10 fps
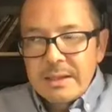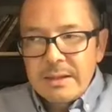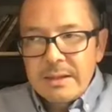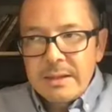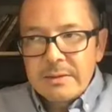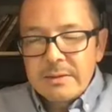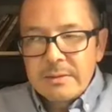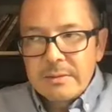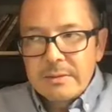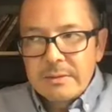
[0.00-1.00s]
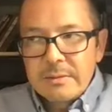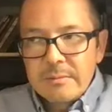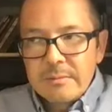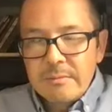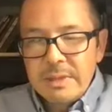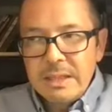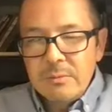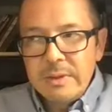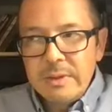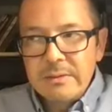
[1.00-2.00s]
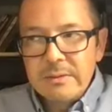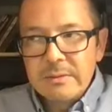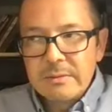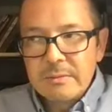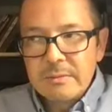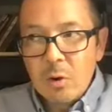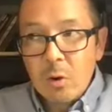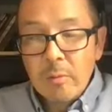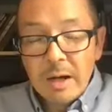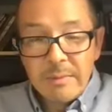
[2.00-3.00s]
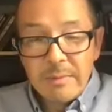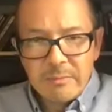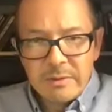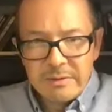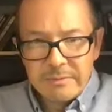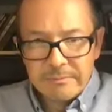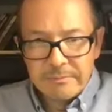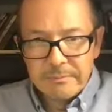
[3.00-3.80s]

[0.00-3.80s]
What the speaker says: connects me with all my memories.